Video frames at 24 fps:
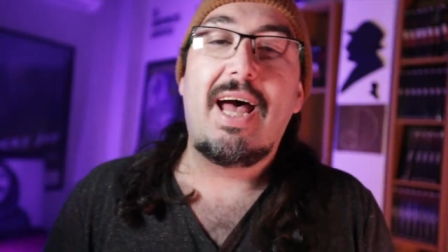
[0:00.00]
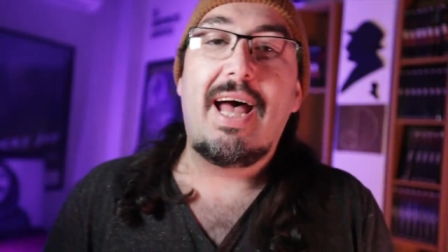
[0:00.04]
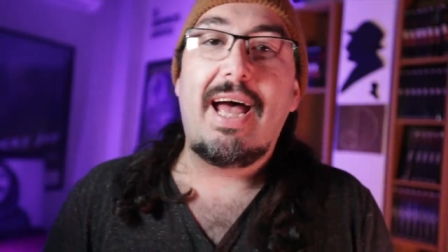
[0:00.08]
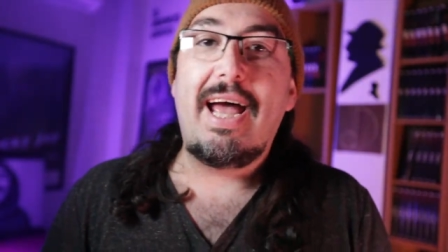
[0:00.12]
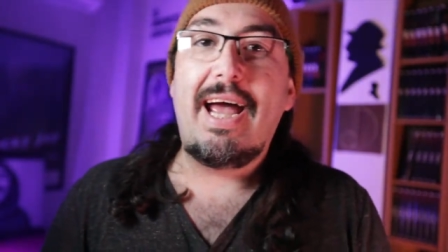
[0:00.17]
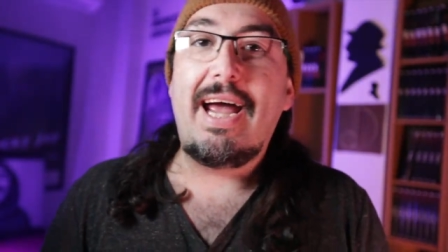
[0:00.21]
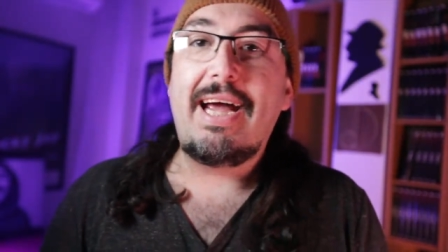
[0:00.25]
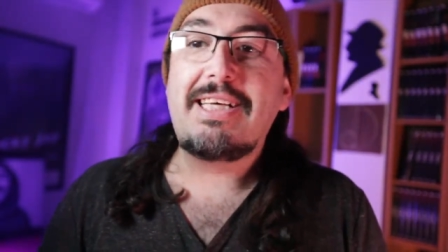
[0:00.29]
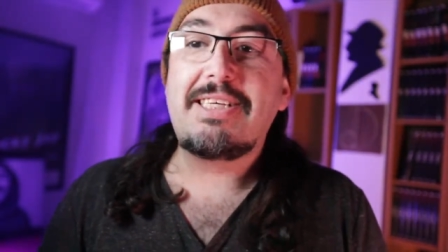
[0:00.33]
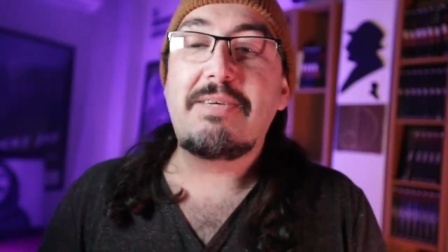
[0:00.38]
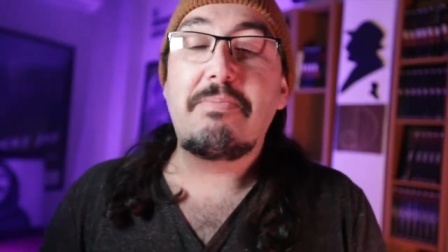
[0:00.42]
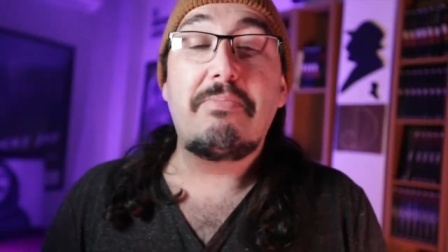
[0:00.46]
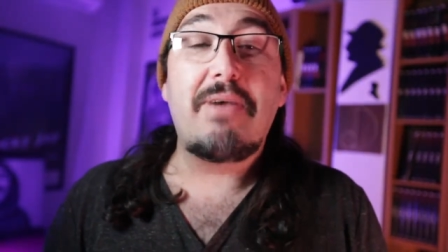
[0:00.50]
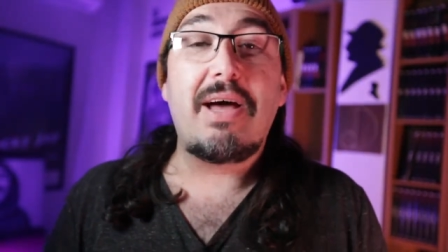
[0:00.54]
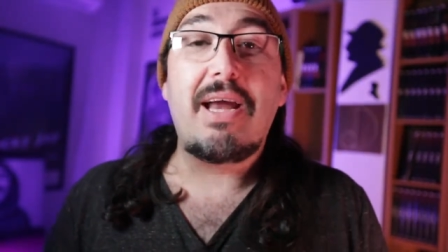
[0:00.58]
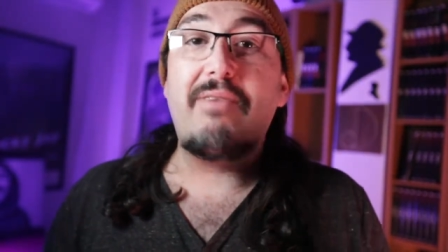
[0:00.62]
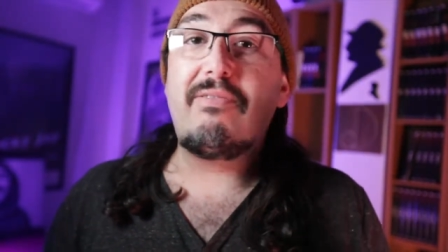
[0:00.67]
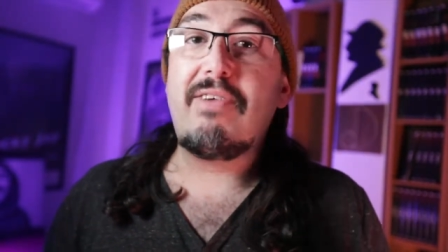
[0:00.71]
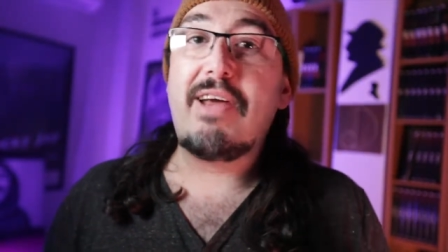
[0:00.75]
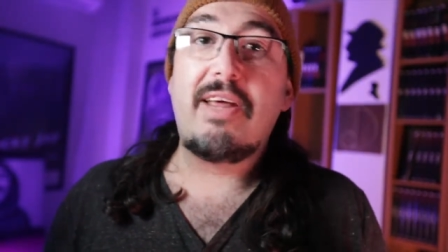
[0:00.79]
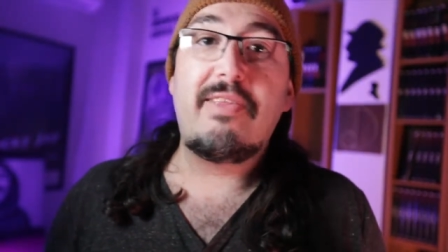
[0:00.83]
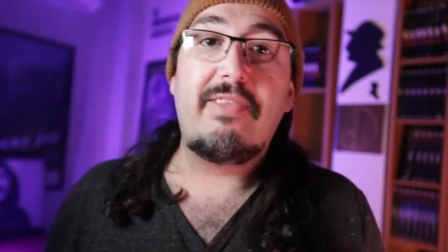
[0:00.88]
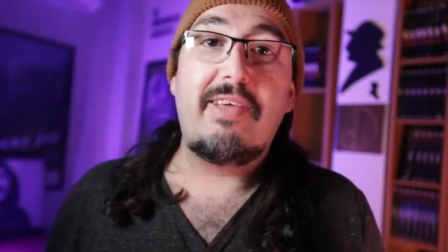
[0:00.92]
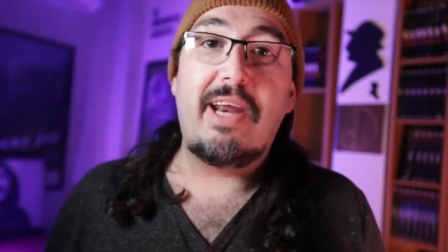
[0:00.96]
It's very,
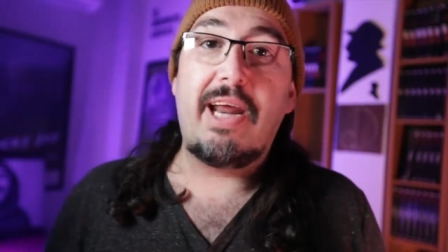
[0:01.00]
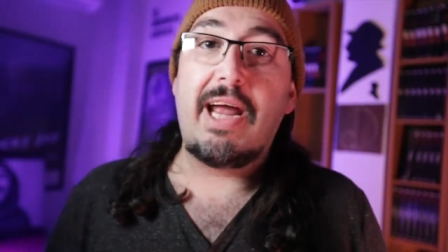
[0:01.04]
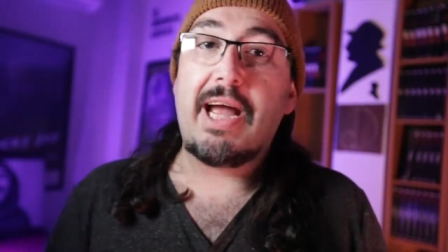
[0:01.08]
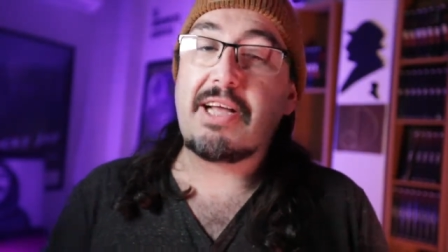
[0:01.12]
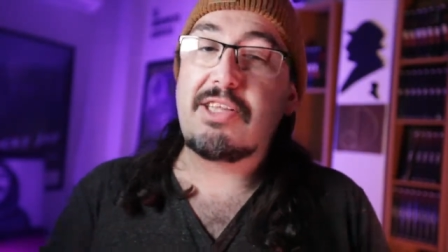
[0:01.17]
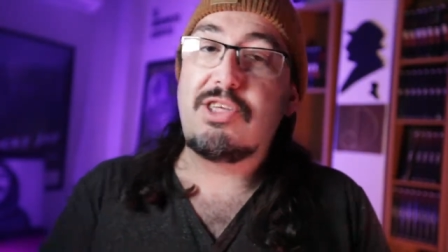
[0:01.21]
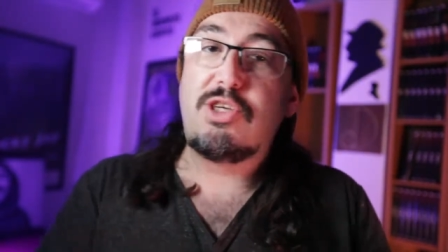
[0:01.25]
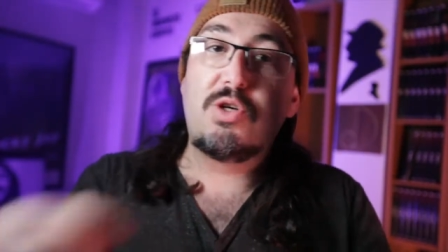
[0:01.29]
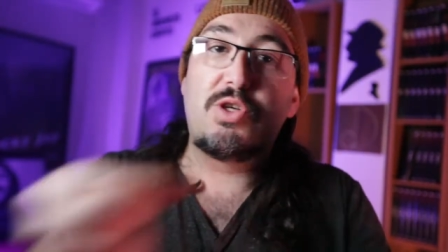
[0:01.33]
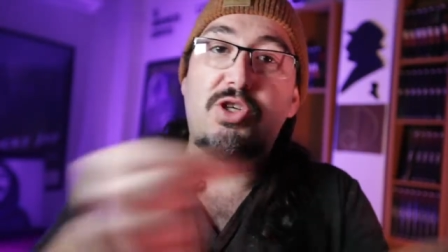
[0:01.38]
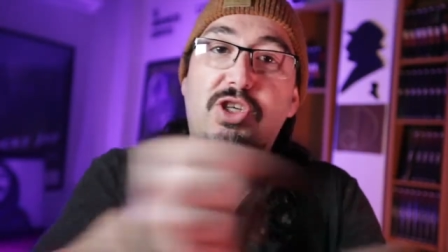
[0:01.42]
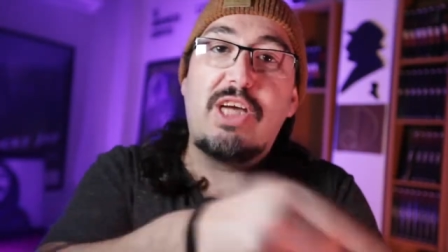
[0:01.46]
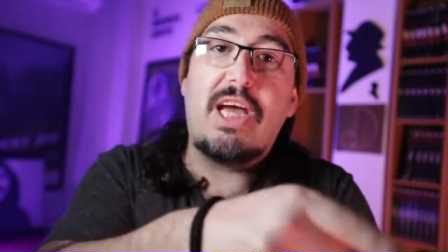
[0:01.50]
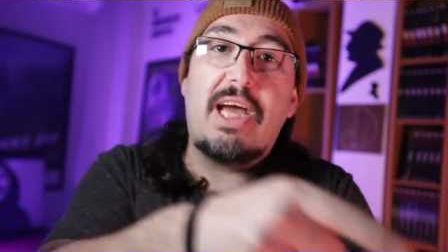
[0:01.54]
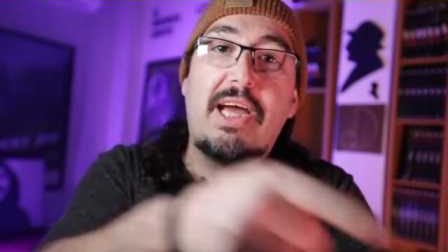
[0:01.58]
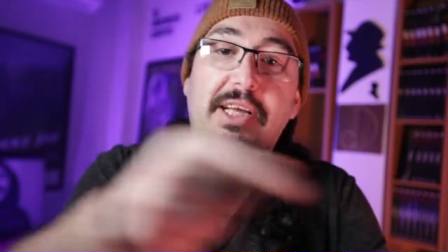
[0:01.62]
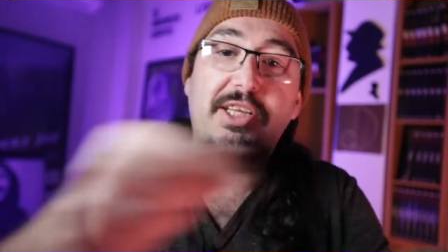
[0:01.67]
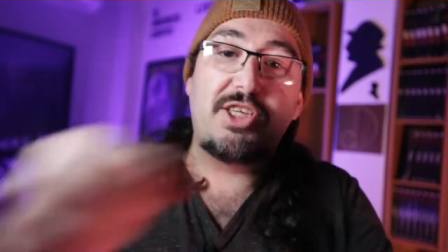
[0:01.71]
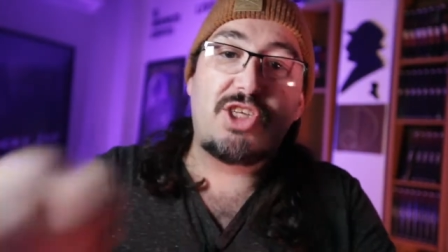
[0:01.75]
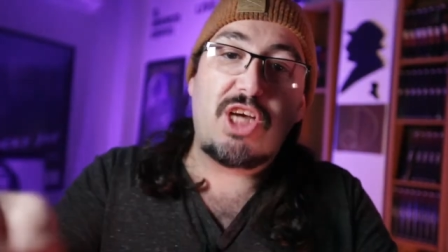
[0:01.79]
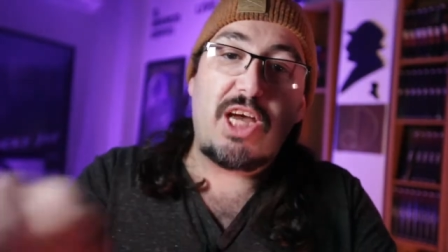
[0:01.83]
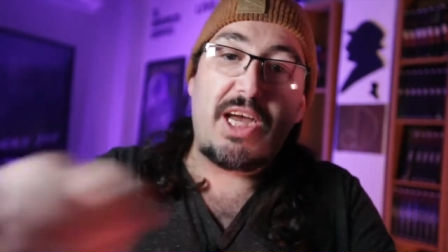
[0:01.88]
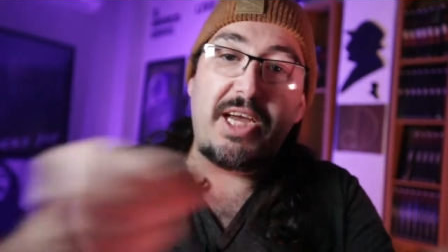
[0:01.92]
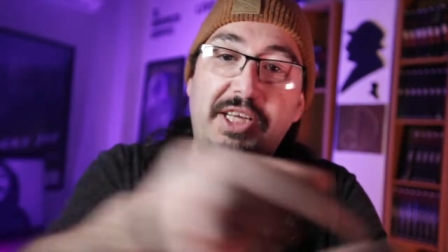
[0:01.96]
very direct. You
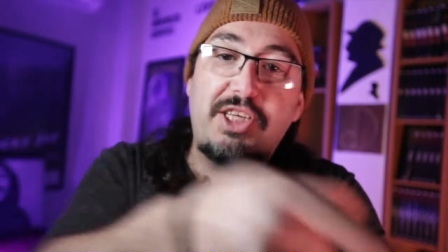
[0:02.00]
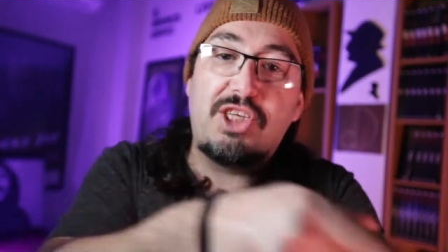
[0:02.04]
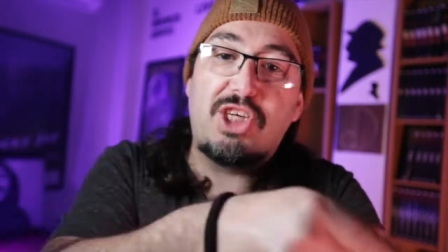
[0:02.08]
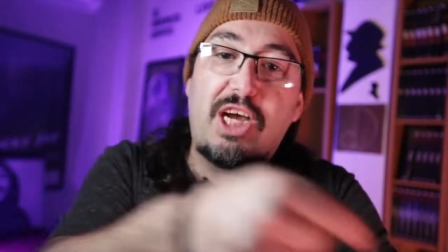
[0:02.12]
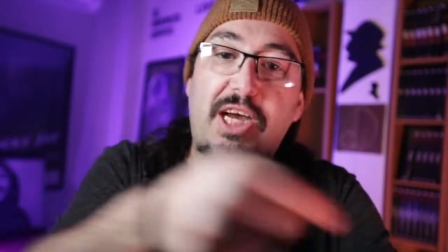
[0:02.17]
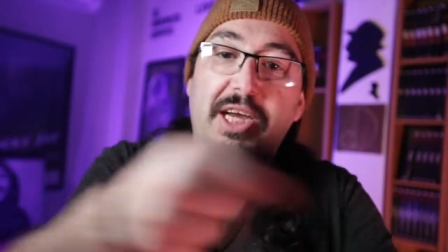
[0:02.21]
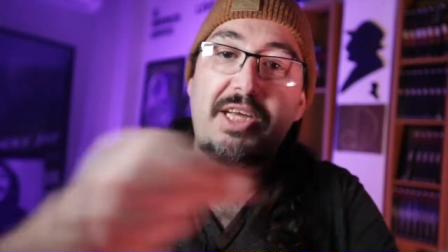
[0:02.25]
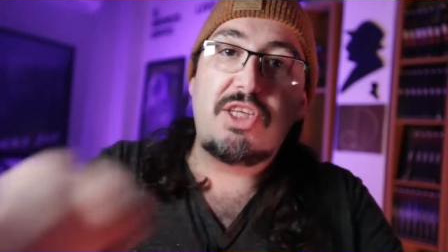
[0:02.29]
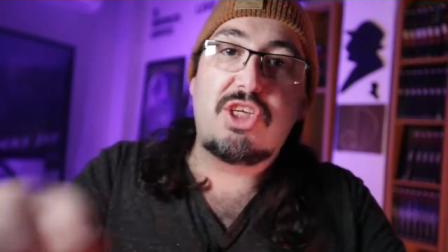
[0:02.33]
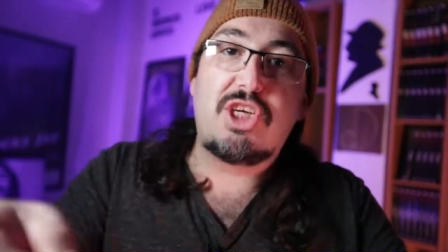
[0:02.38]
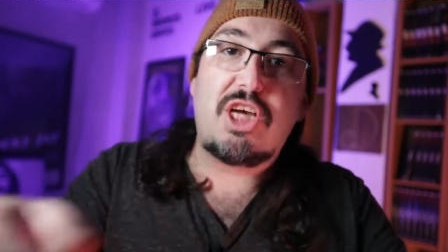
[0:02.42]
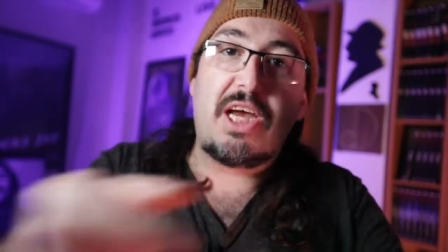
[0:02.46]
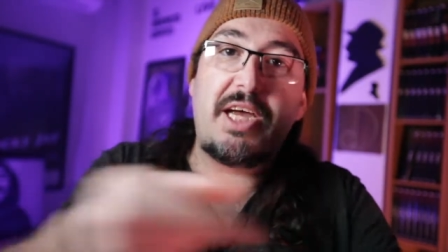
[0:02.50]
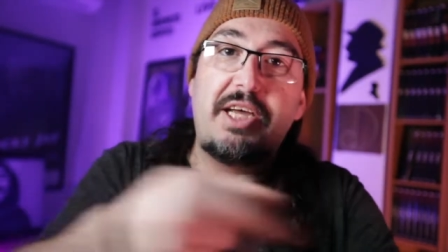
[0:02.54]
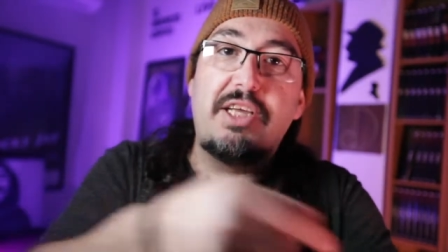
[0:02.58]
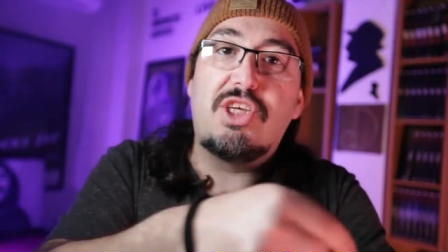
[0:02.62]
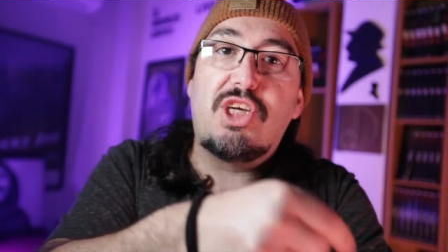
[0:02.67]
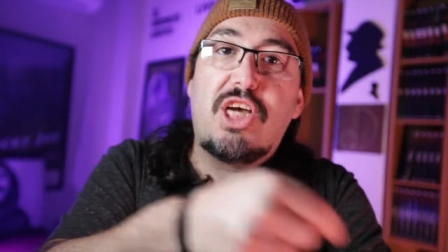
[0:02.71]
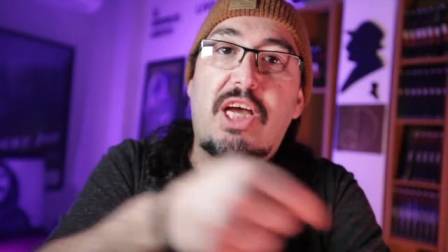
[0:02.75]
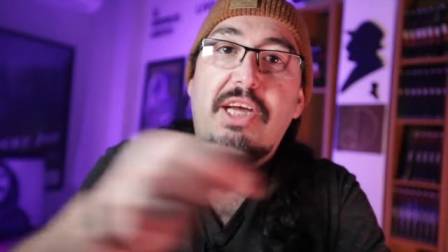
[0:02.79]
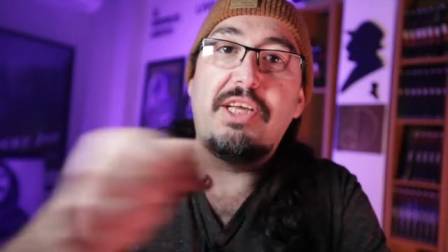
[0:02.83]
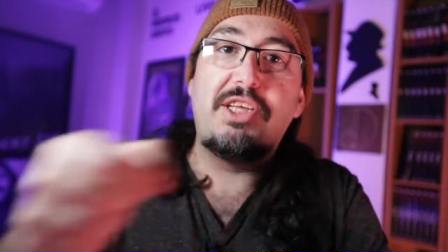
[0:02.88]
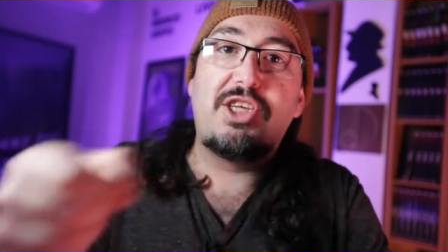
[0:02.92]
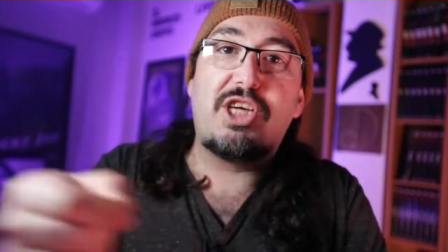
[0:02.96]
change, change, change, change,
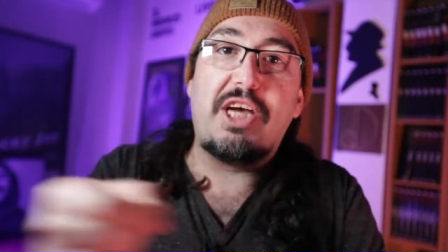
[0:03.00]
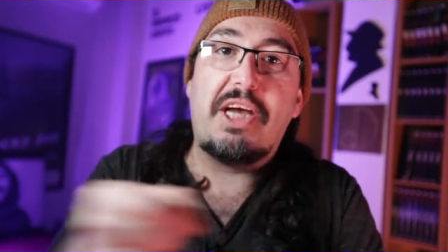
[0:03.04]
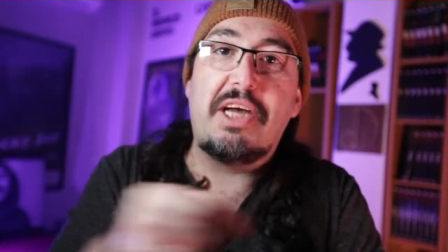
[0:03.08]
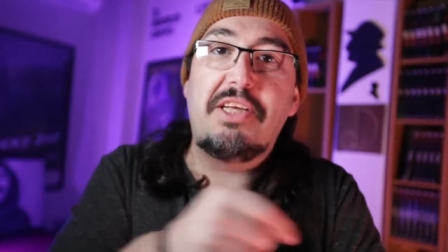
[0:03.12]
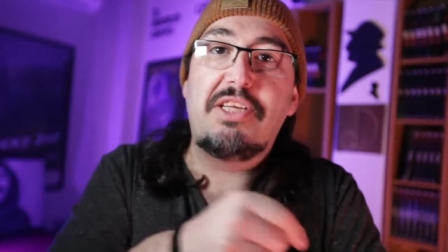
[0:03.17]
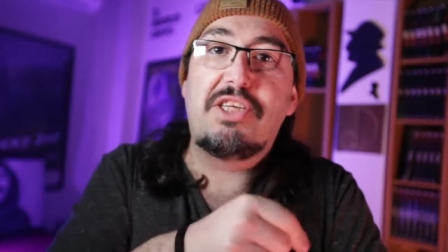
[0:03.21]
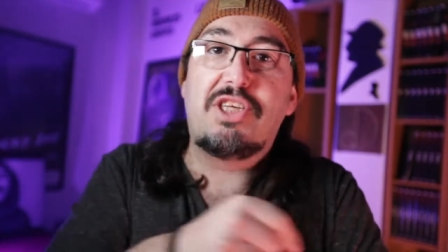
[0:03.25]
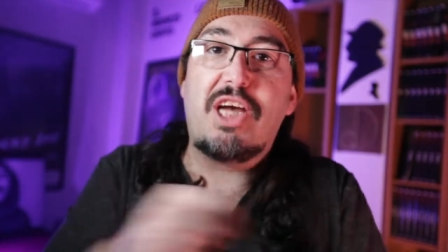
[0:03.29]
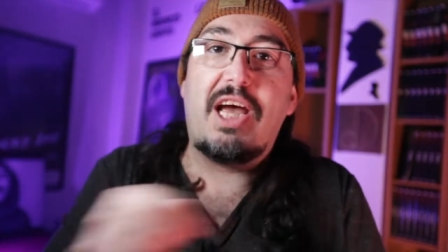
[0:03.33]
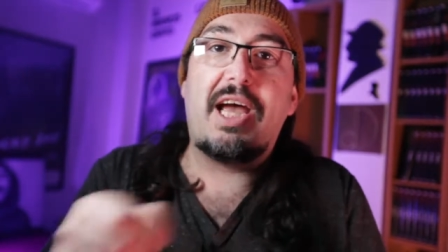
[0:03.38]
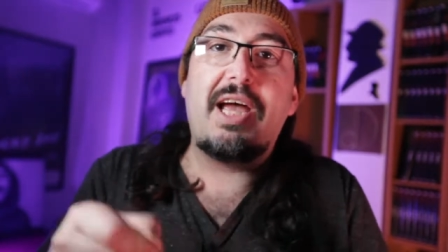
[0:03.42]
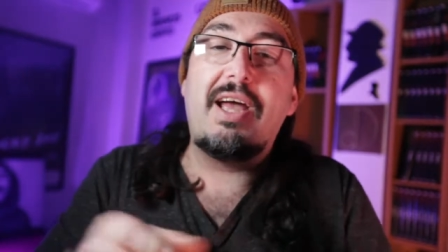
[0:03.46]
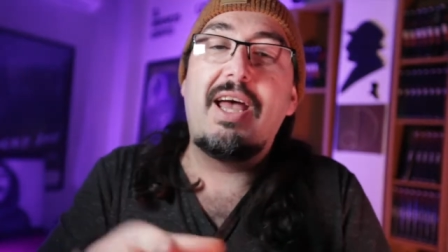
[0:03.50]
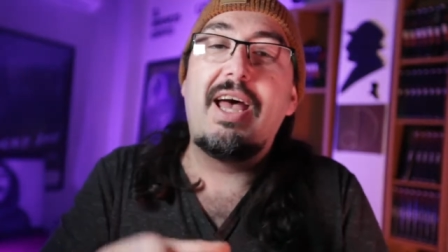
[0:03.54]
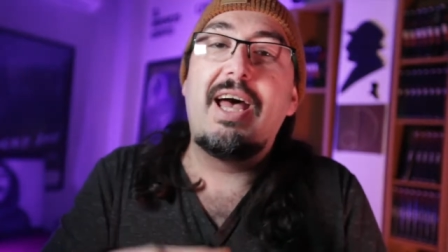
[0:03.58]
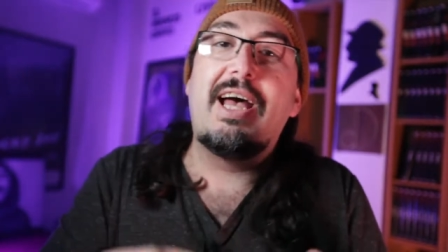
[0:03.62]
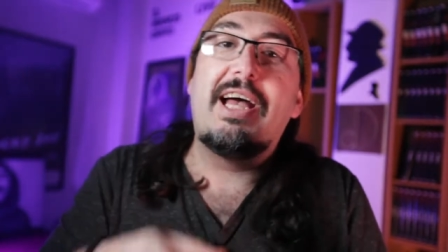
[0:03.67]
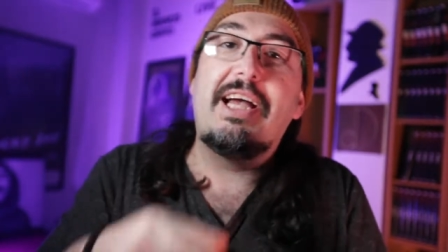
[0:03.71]
change, change, change.